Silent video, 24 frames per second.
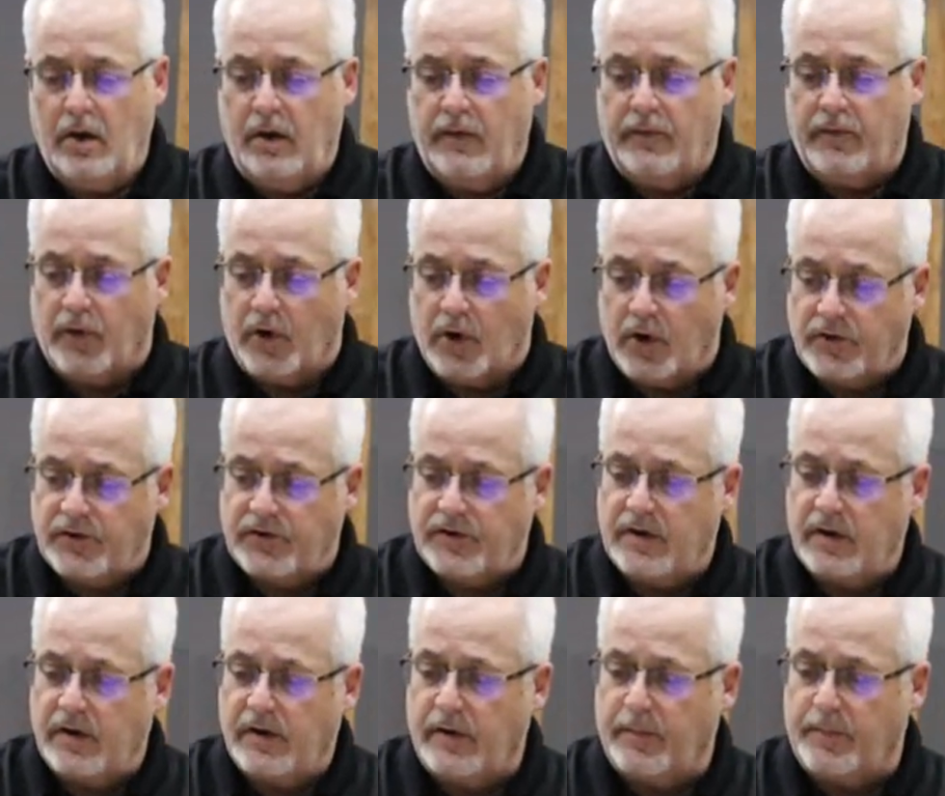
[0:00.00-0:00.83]

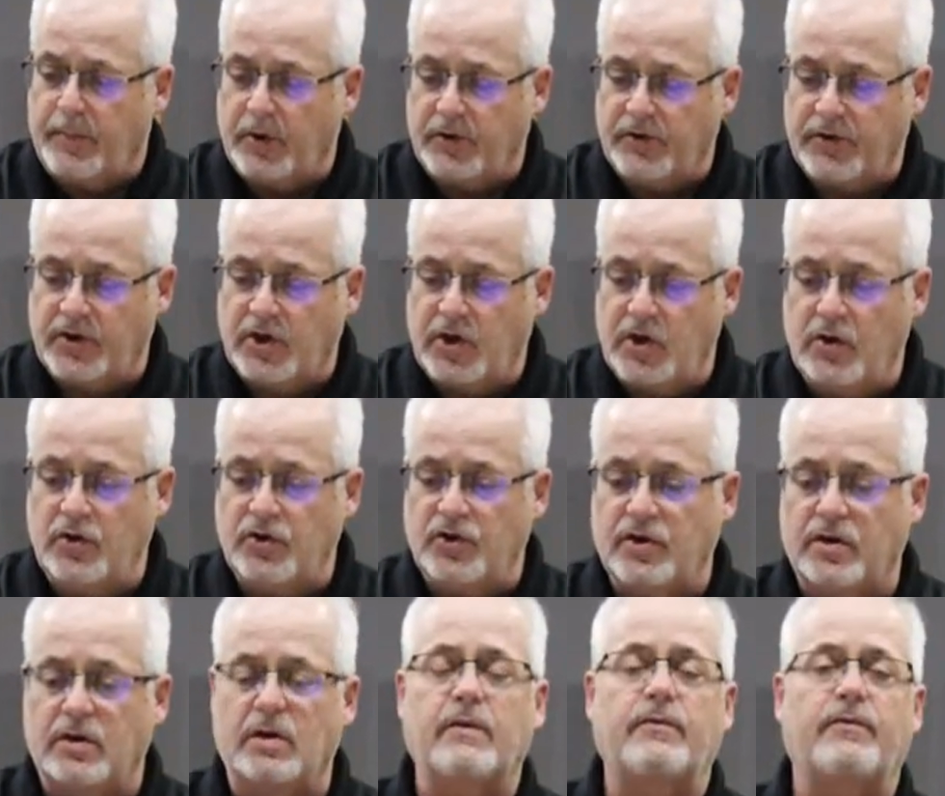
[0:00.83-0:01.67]
First, the
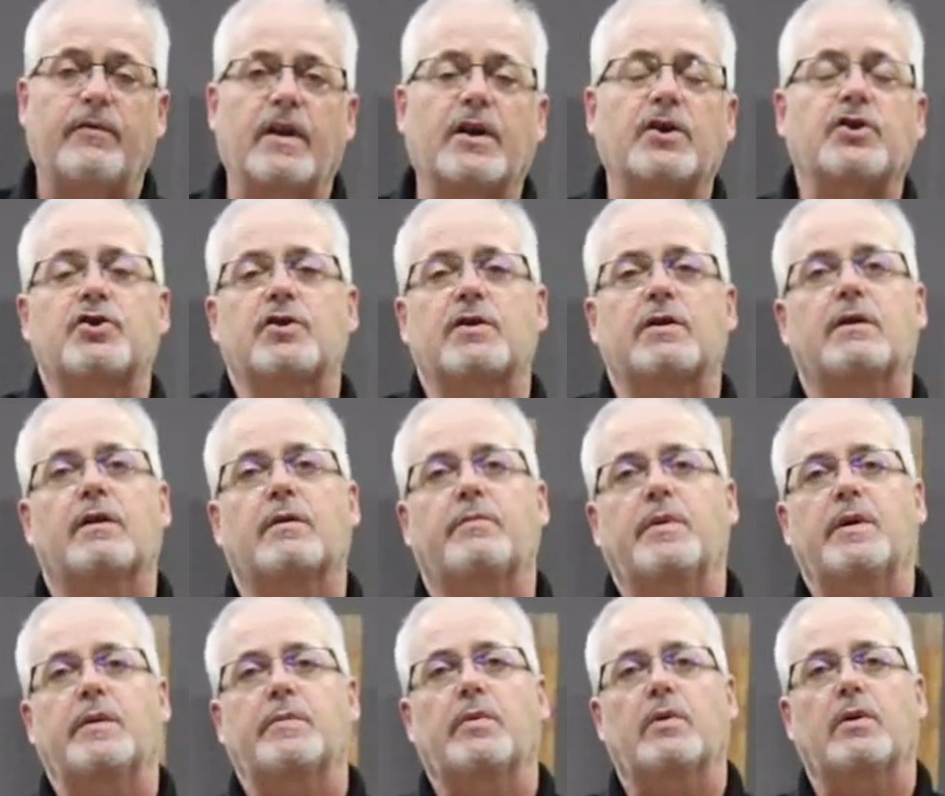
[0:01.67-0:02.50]
persecution and affliction of the
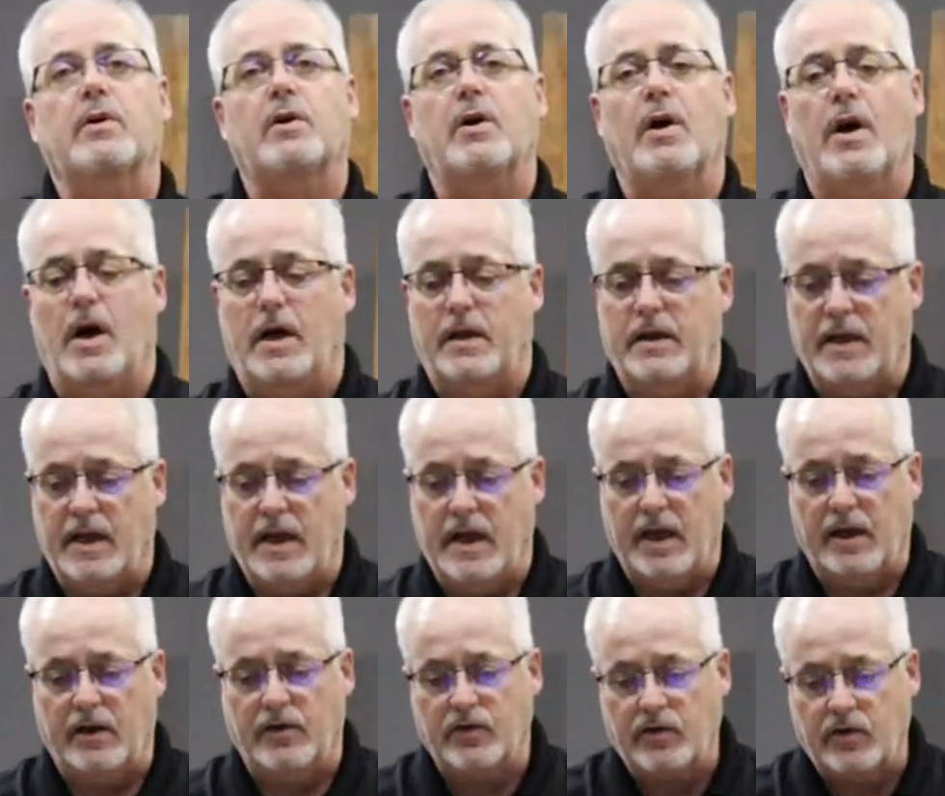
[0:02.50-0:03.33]
people of God,
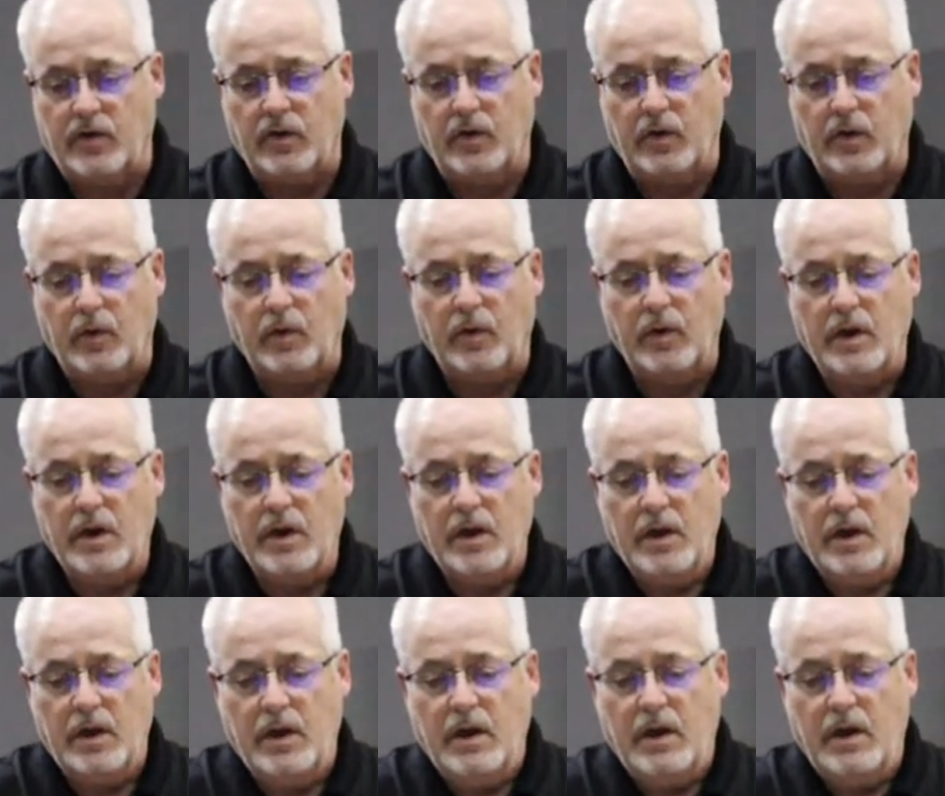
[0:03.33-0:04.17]
and
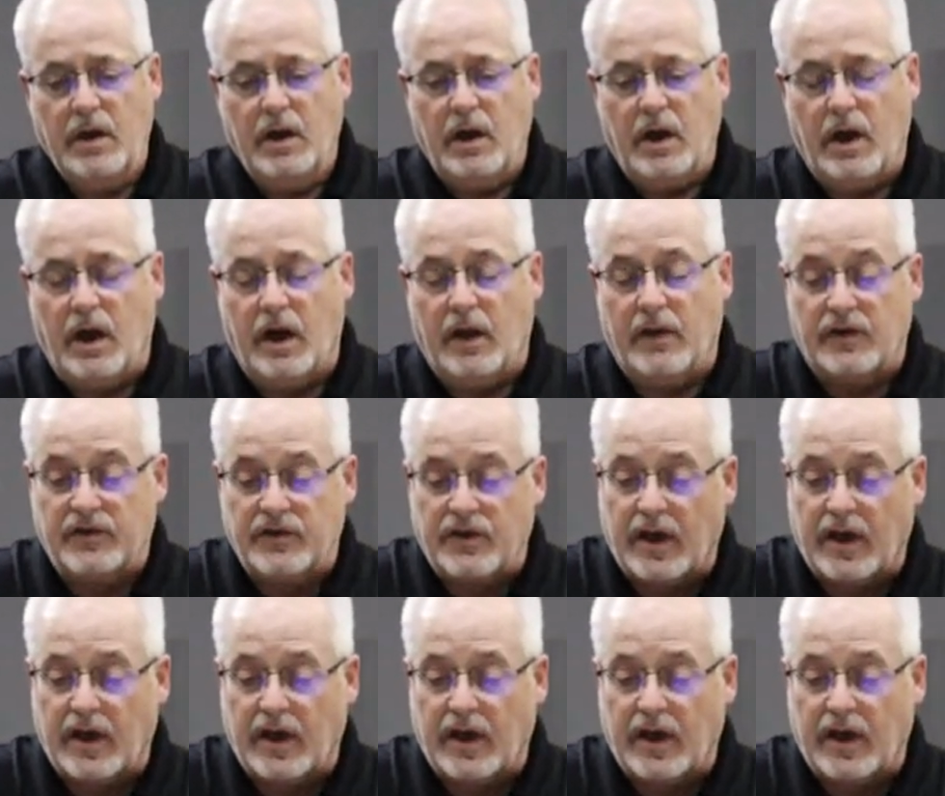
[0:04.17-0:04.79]
two, the